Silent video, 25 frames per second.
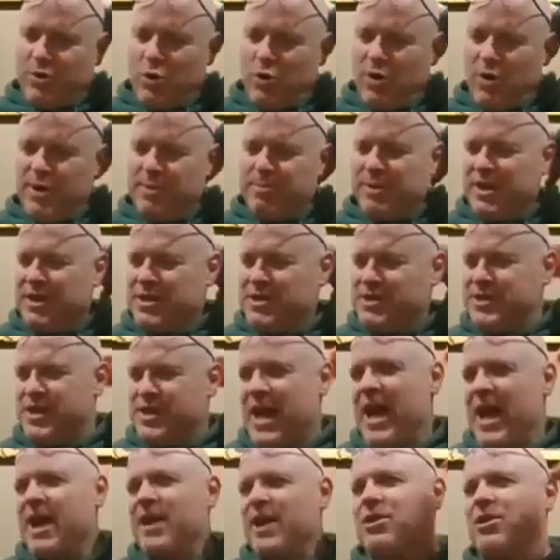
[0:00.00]
or he
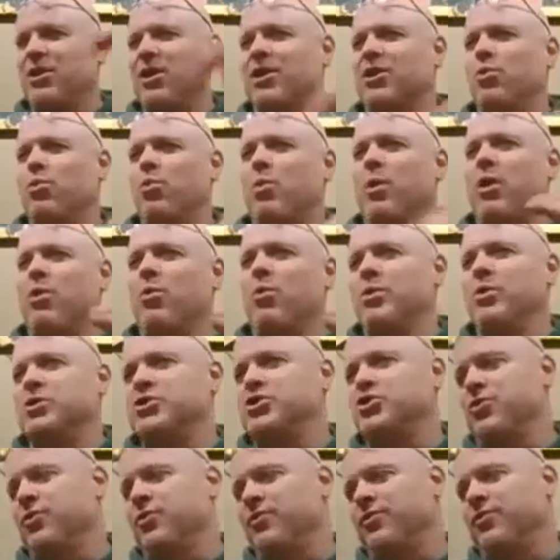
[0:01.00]
begins to act like a
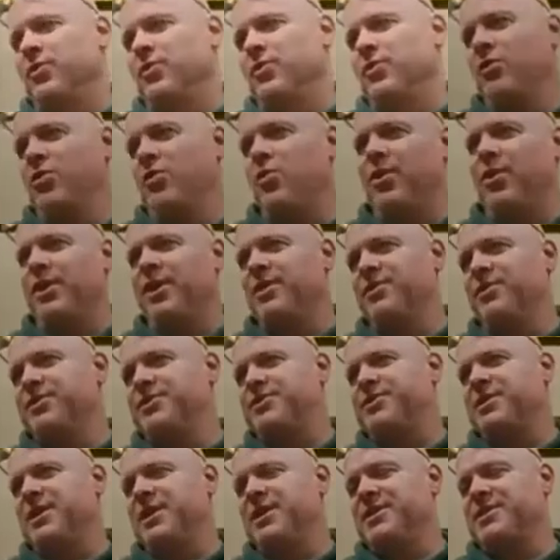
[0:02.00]
well-wisher of the Lord, in
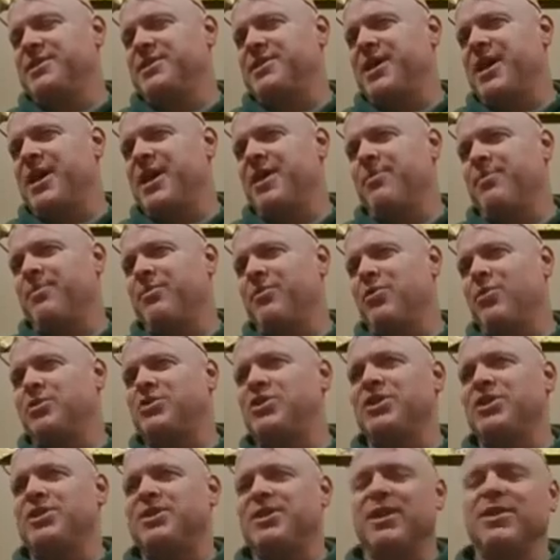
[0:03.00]
the sense that
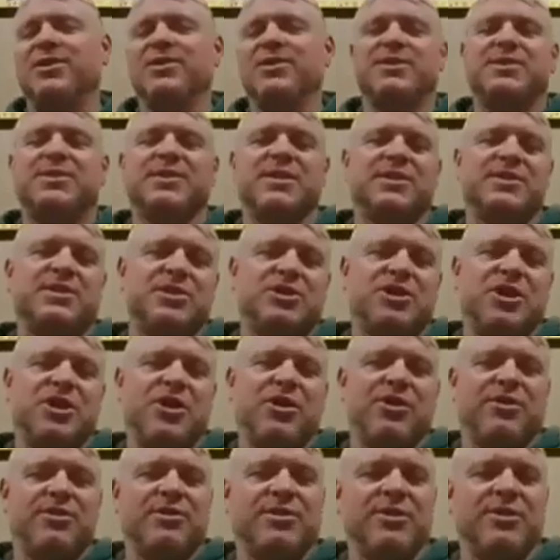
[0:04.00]
Lord Chaitanya says in
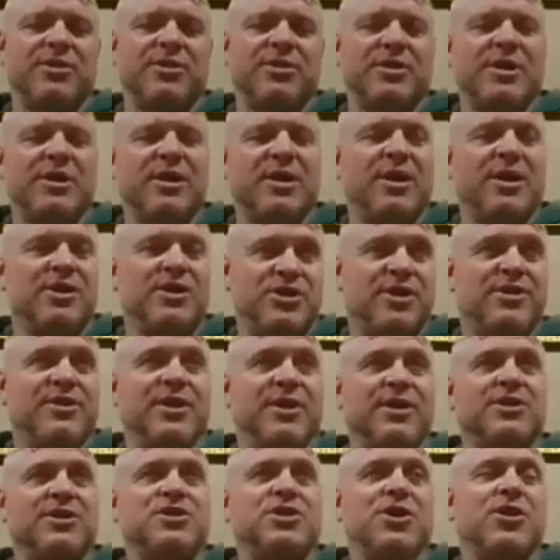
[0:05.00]

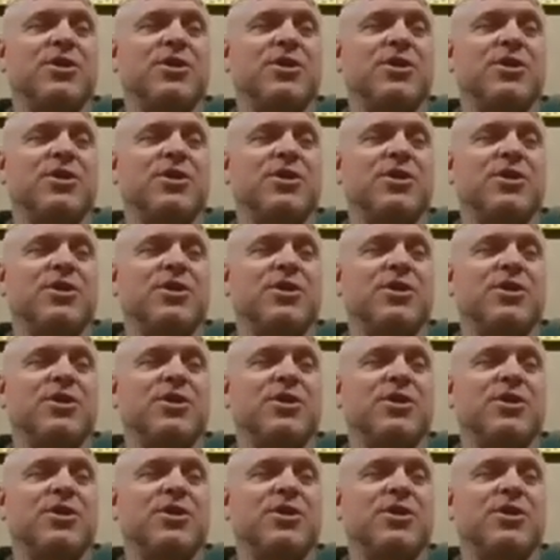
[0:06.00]
Chaitanya